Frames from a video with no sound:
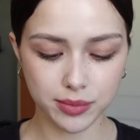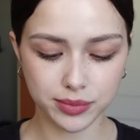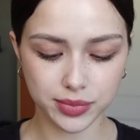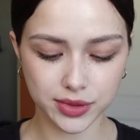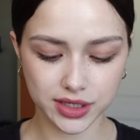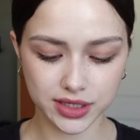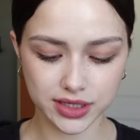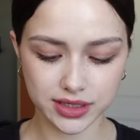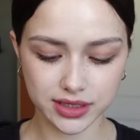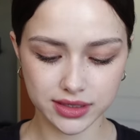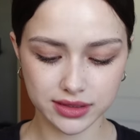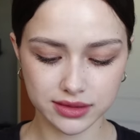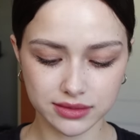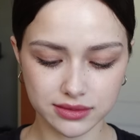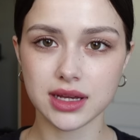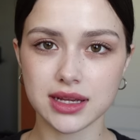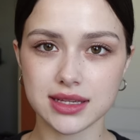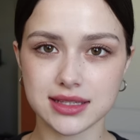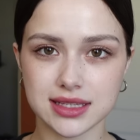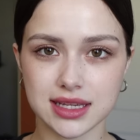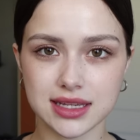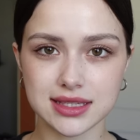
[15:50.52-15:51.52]
But
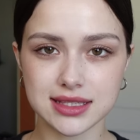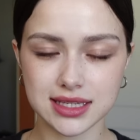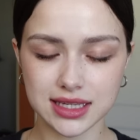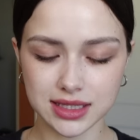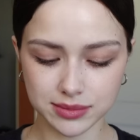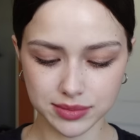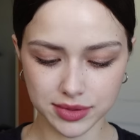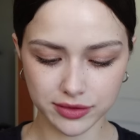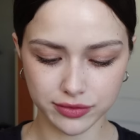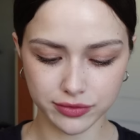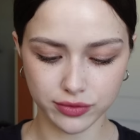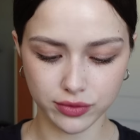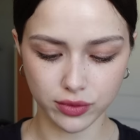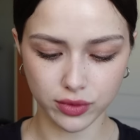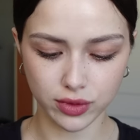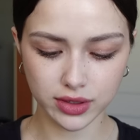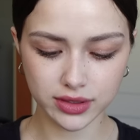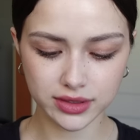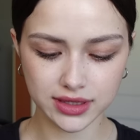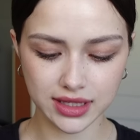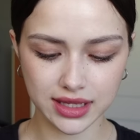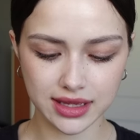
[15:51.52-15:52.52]
as I said
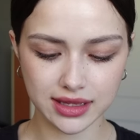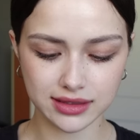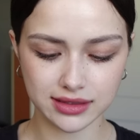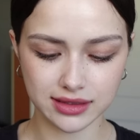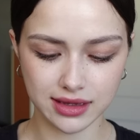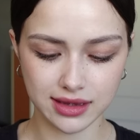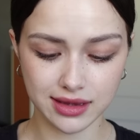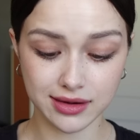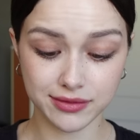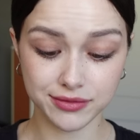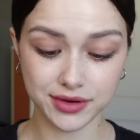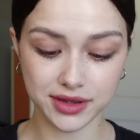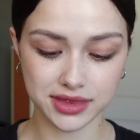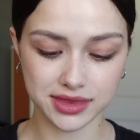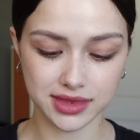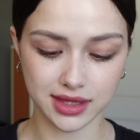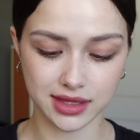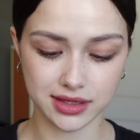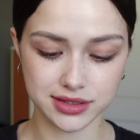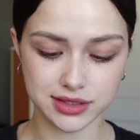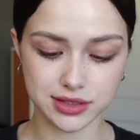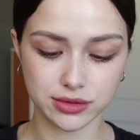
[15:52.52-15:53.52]
before, they had
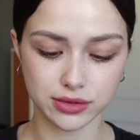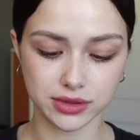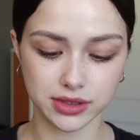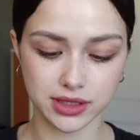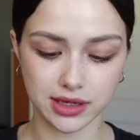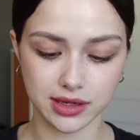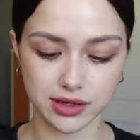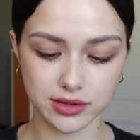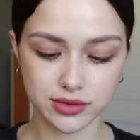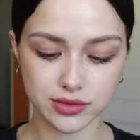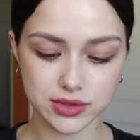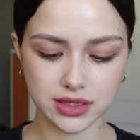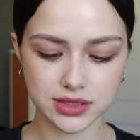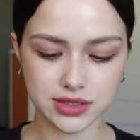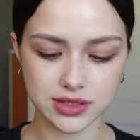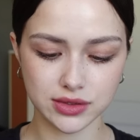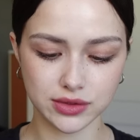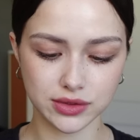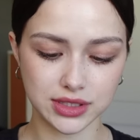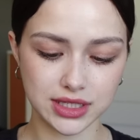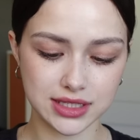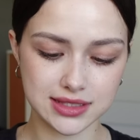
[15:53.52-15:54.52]
everything sold out,
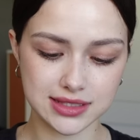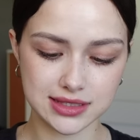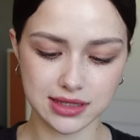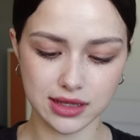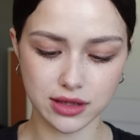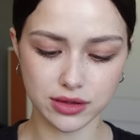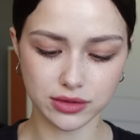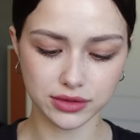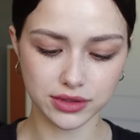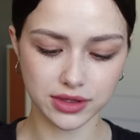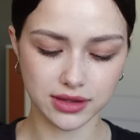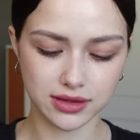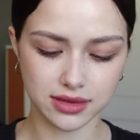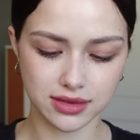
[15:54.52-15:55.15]
so that's the only